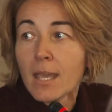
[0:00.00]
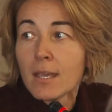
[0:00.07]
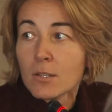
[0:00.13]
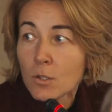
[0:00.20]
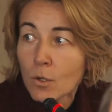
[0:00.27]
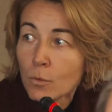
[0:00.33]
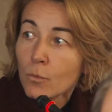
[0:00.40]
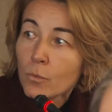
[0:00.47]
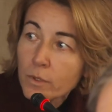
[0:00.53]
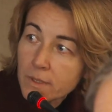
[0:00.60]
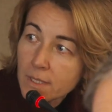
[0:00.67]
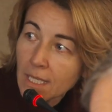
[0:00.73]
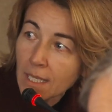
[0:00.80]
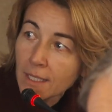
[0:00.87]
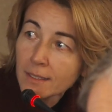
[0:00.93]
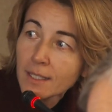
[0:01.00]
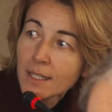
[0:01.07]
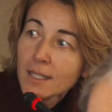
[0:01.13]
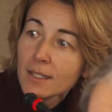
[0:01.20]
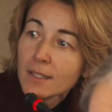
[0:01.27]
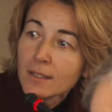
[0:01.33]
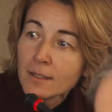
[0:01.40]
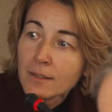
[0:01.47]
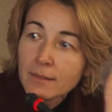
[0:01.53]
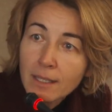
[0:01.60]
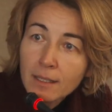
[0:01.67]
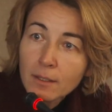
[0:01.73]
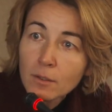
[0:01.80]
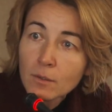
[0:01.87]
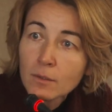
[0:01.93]
So once again,
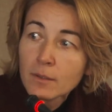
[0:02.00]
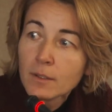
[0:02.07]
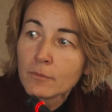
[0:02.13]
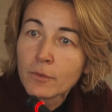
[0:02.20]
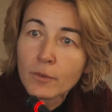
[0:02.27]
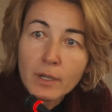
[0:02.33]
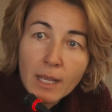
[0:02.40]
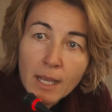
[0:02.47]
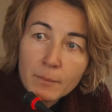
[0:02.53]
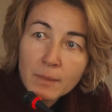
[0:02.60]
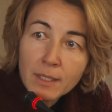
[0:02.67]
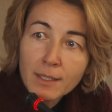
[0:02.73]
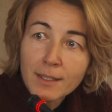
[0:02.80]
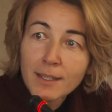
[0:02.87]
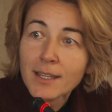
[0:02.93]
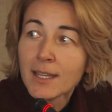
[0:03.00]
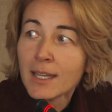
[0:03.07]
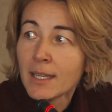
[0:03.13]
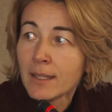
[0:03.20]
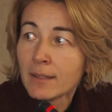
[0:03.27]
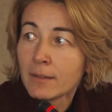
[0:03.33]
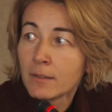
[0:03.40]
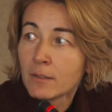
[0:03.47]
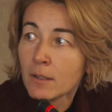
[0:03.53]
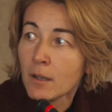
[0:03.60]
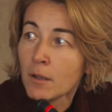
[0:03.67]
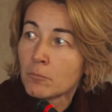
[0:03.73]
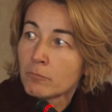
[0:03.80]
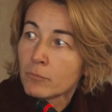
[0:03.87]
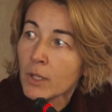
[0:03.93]
thank you for coming, and
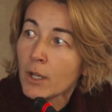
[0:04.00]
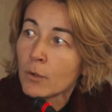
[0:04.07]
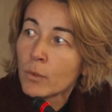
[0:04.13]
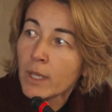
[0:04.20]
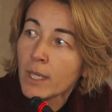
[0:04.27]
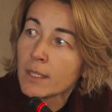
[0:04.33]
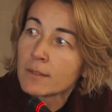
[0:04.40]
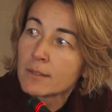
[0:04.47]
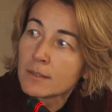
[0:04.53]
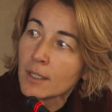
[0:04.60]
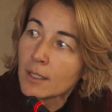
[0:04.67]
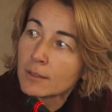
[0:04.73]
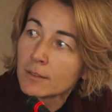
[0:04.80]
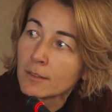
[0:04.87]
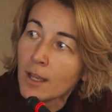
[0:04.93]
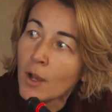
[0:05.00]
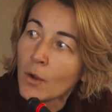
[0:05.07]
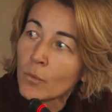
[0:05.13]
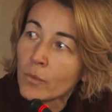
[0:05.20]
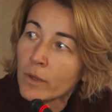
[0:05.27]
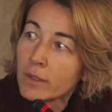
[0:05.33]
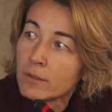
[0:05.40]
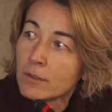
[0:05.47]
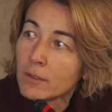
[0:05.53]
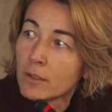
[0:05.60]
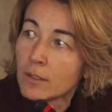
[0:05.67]
yeah, we can start now with